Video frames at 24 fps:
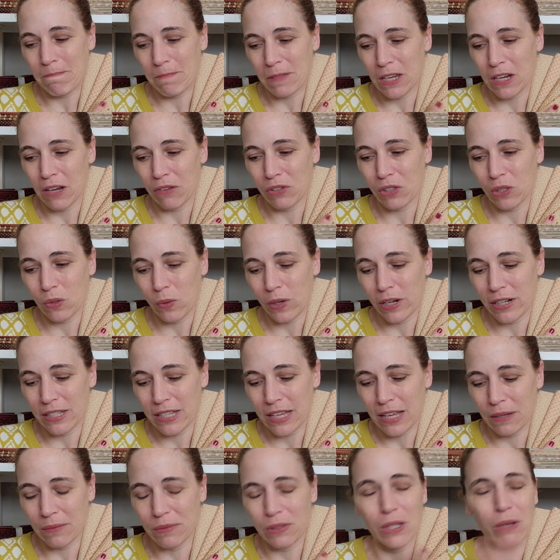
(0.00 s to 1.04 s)
enough squares
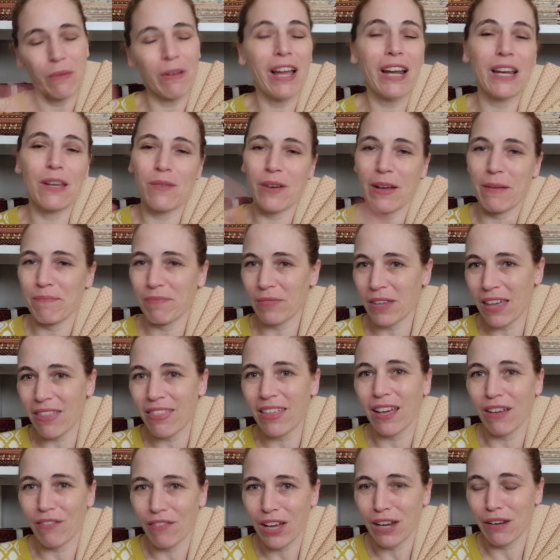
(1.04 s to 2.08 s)
out. So anyway, I
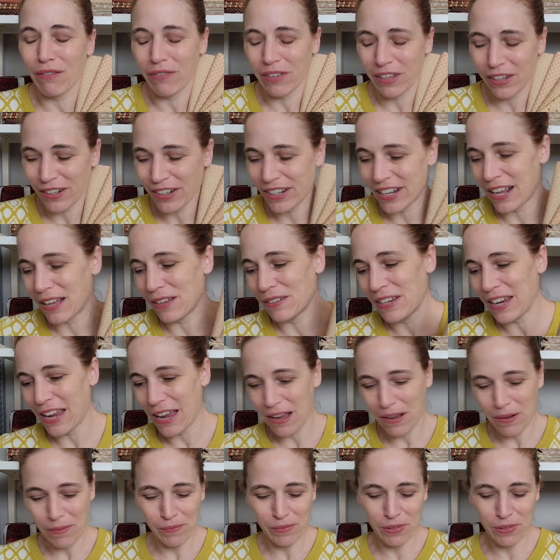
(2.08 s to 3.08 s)
think I've got it figured out now.